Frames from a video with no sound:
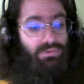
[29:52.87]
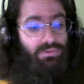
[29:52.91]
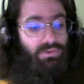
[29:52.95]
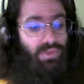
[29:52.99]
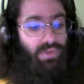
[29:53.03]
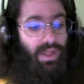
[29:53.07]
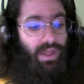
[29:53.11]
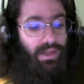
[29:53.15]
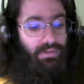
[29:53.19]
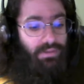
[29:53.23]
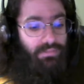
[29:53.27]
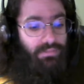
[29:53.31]
do
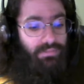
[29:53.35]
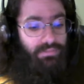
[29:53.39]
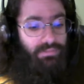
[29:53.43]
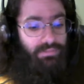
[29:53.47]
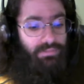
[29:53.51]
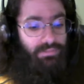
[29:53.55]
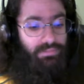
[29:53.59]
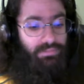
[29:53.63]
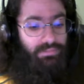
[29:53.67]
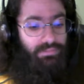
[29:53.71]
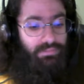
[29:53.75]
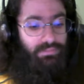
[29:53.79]
that.
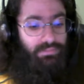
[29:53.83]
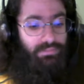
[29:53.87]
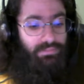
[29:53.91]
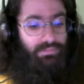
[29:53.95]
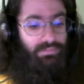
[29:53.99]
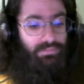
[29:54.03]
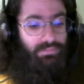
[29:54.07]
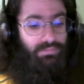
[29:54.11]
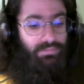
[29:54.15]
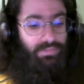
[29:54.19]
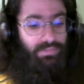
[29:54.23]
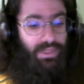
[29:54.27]

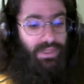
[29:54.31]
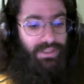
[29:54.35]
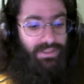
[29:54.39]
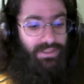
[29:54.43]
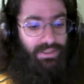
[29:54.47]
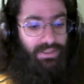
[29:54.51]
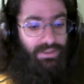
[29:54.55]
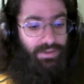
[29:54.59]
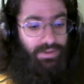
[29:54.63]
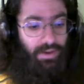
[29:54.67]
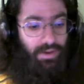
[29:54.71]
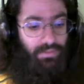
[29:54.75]

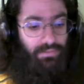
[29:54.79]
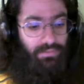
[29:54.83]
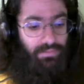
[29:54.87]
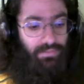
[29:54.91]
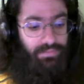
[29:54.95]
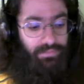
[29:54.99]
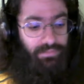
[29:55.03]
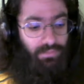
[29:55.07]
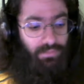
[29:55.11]
Basic stuff.